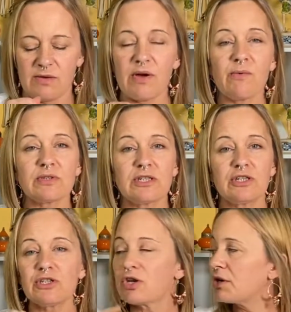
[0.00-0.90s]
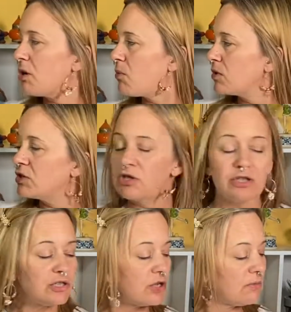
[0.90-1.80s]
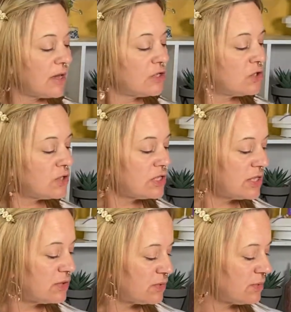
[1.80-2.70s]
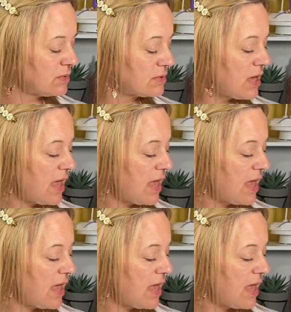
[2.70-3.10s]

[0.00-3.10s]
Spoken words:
I wanted to show you my dotting tools.